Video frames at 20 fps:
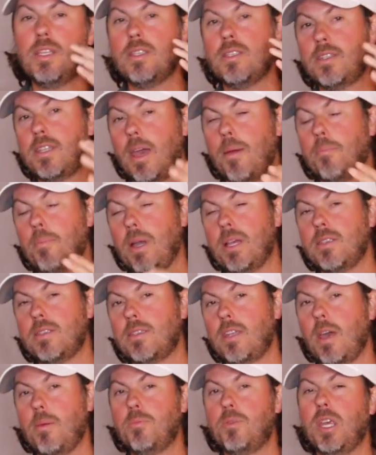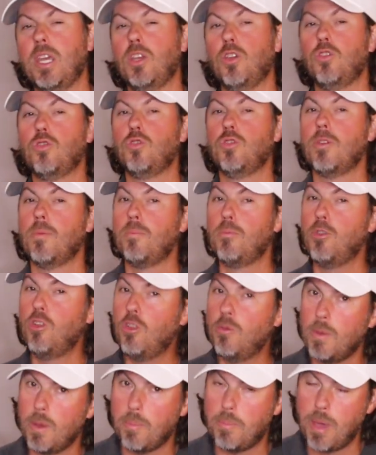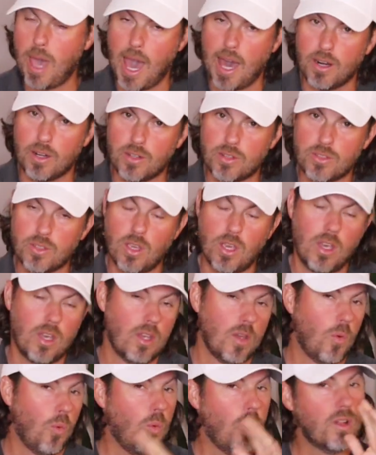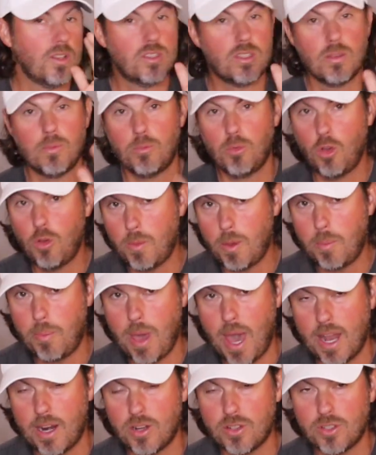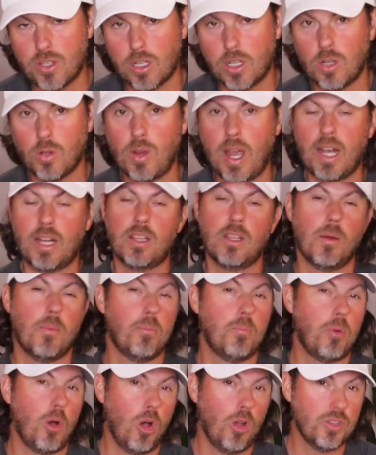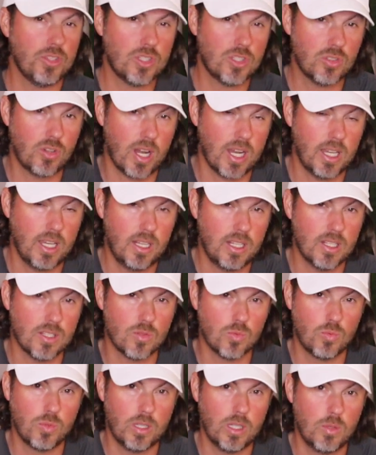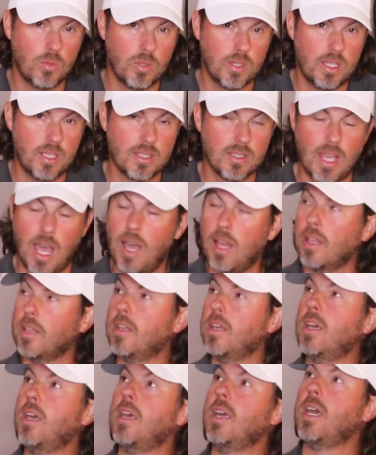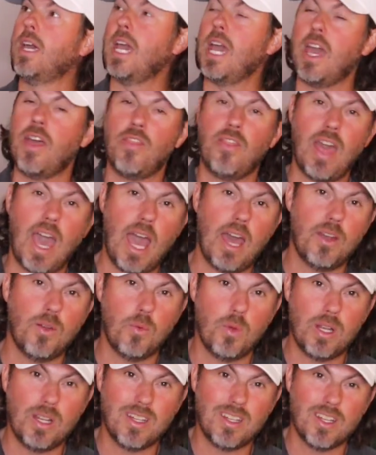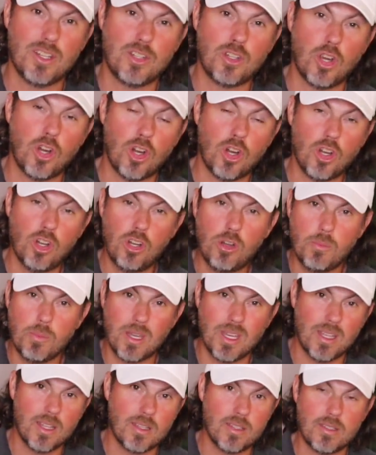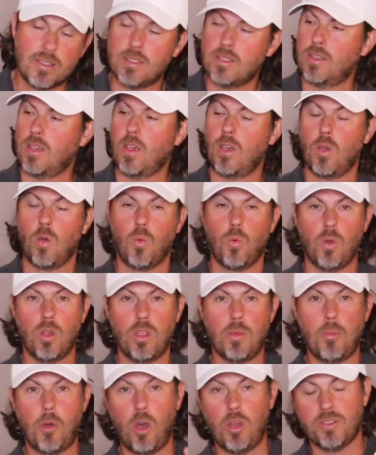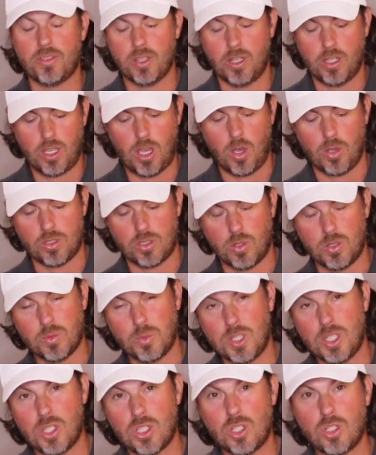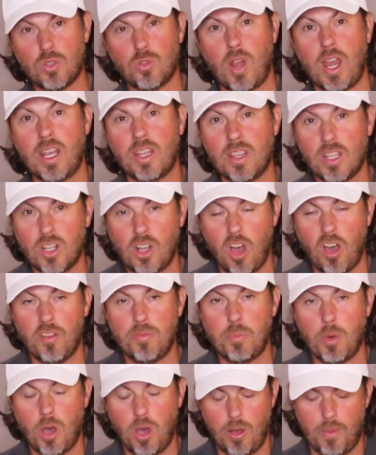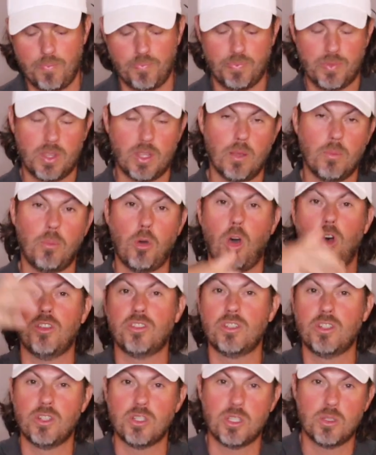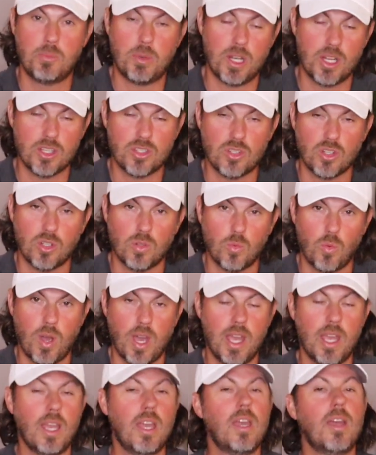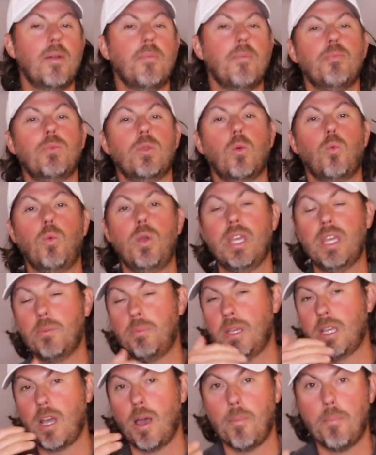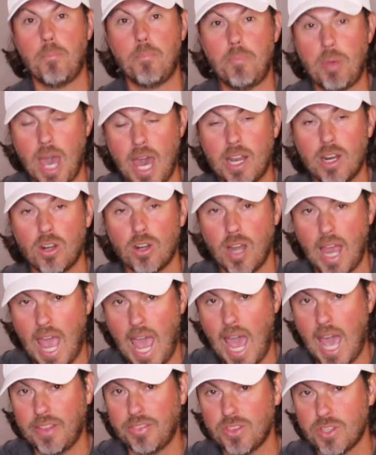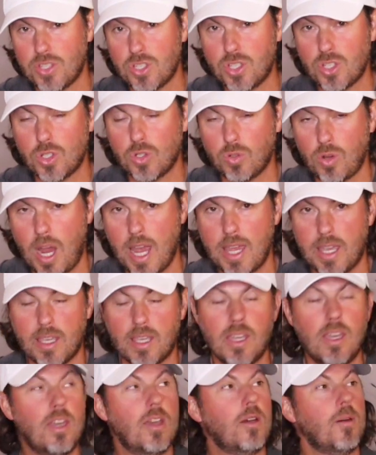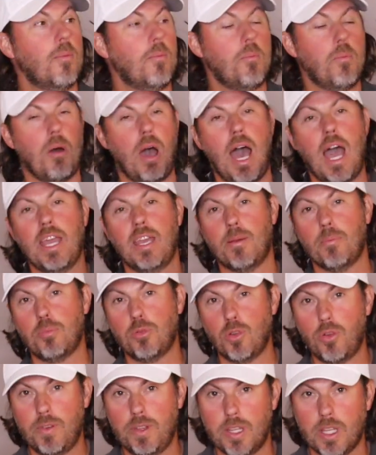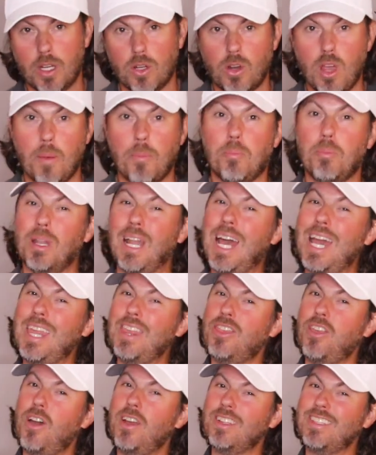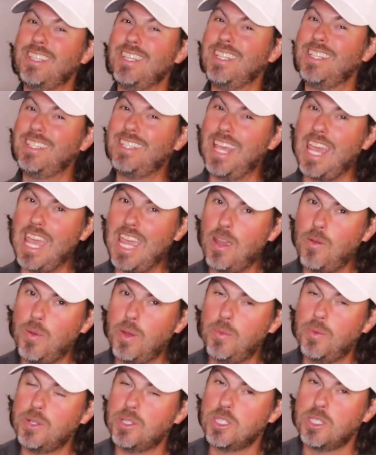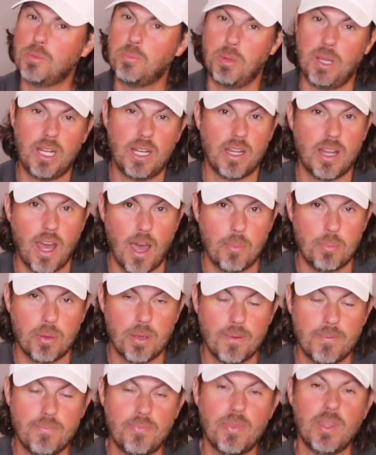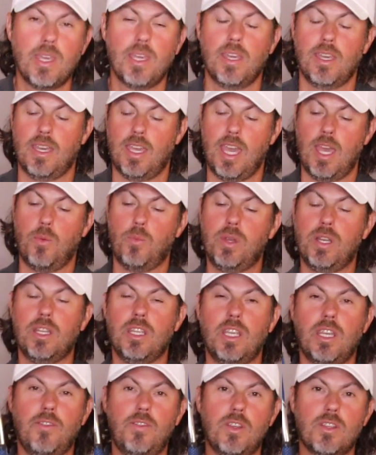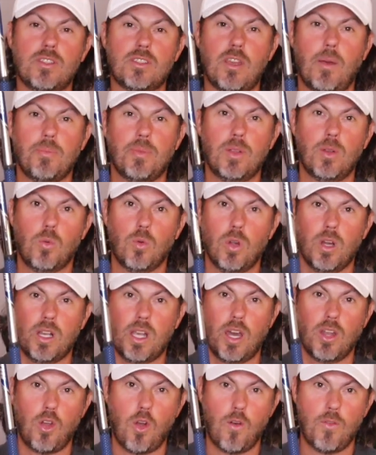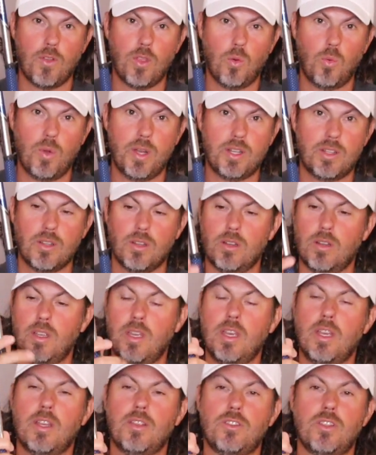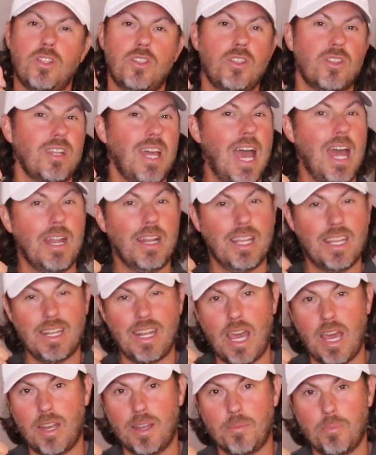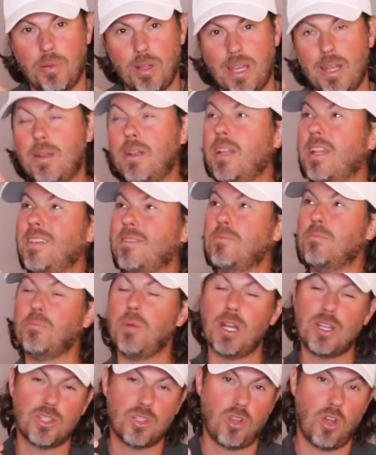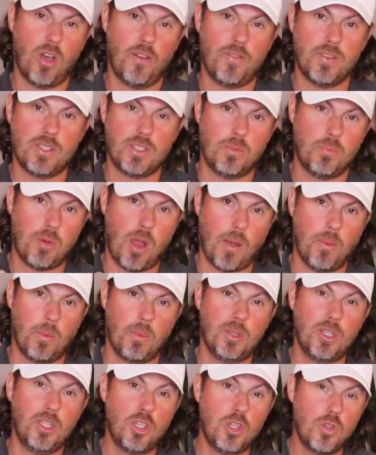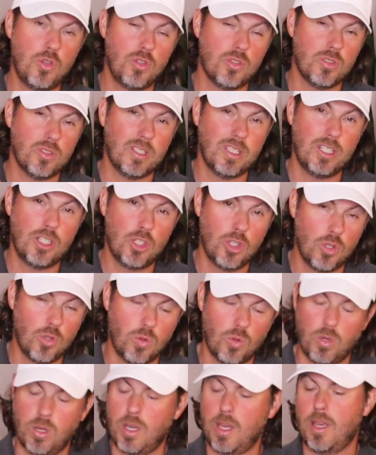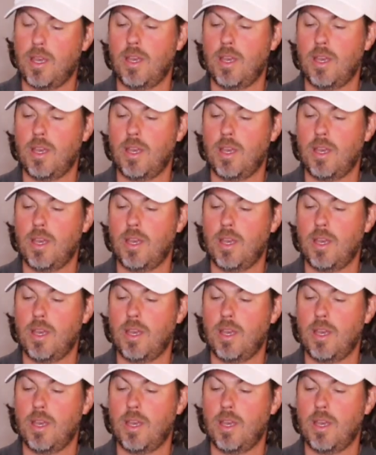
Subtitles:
step-by-step take you through the movement patterns. Once the movement patterns are correct, the ball striking is really, really solid, and that determines where the ball is going to go. So as we strike the golf ball, the ball is going to spin a certain way. We can become better at the strike by improving the grip. But I thought today we would speed it up and we'd give you something to work on over the winter, since you're not getting out and playing as much golf as you probably usually do.